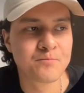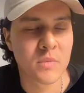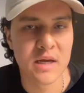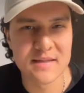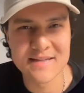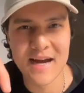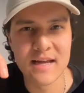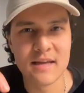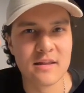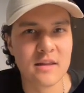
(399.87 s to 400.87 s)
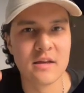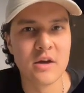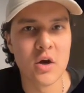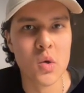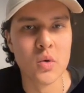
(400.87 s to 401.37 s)
inside in the
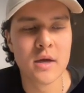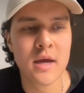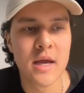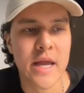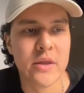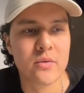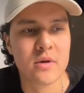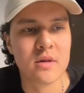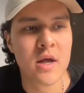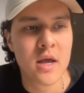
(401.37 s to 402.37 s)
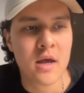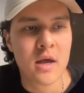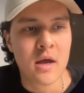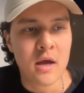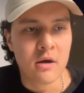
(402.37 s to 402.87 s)
hood, it will
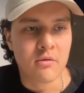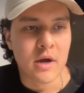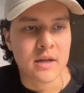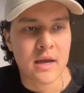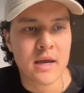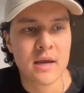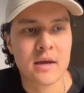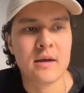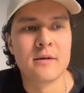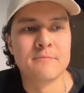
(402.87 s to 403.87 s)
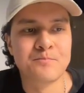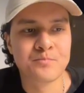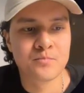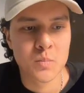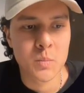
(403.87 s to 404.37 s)
run the
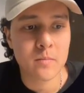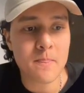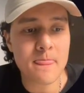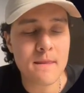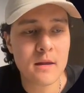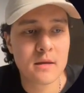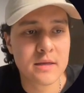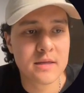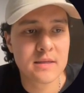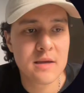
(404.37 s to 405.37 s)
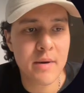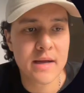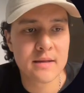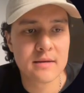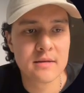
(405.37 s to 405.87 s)

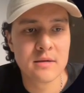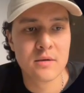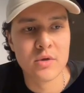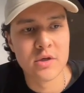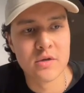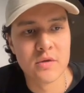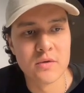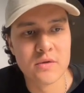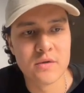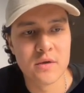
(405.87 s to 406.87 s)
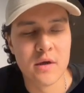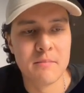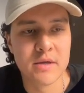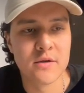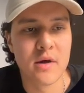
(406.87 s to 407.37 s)
CPython, which is used a
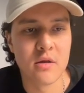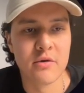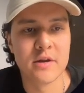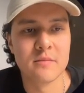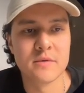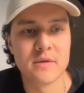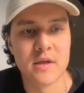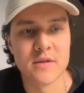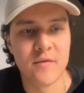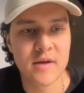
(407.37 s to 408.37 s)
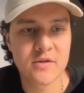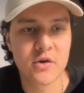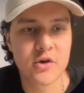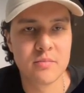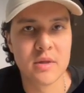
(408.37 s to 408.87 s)
mix of algorithms as fast
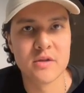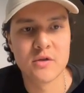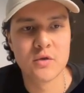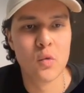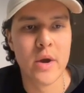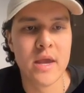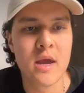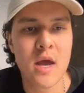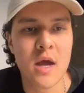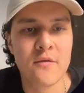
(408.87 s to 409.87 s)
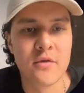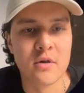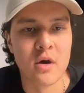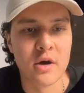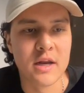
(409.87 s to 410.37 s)
search plus two-way for
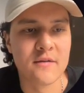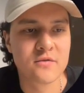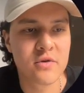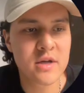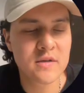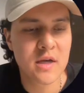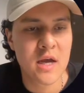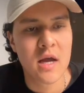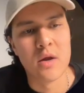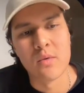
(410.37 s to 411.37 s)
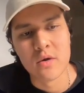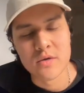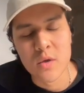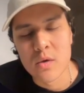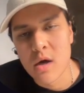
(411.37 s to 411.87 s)
long enough strings. And we
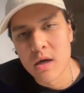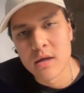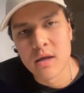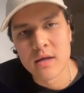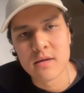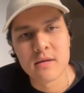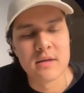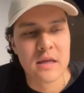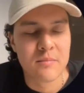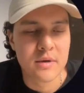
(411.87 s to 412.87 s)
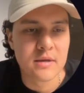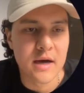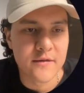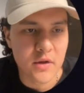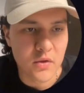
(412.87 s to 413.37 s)
also gonna not deep
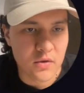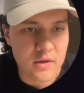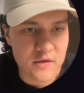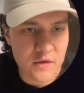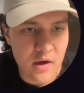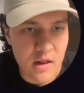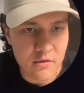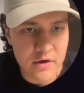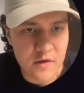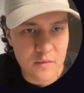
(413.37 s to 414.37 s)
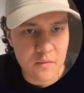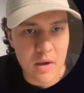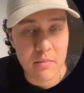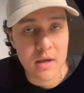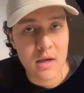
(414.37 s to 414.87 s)
dive into these algorithms,
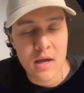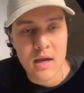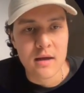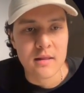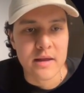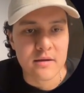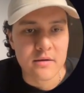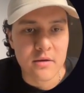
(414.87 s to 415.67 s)
maybe later